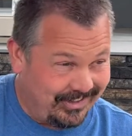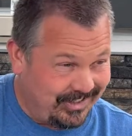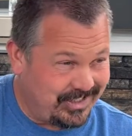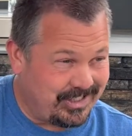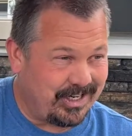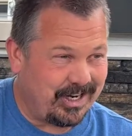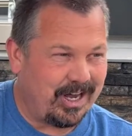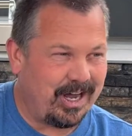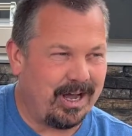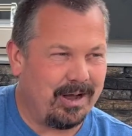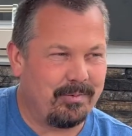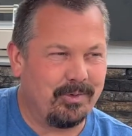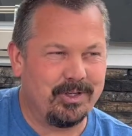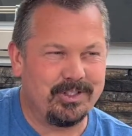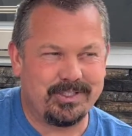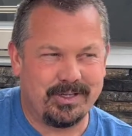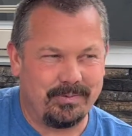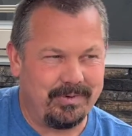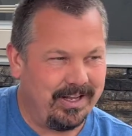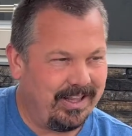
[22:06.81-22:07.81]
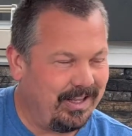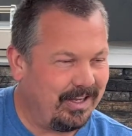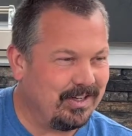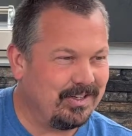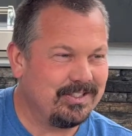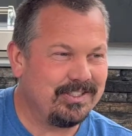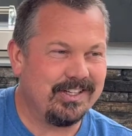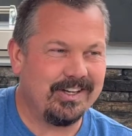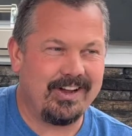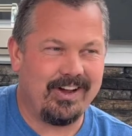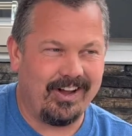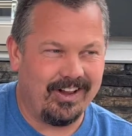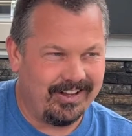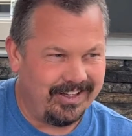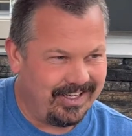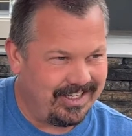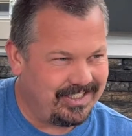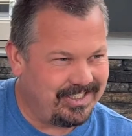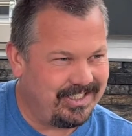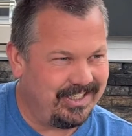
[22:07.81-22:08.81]
job or somebody that goes to
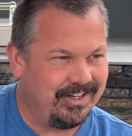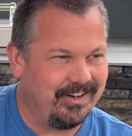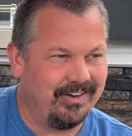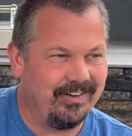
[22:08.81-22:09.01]
college.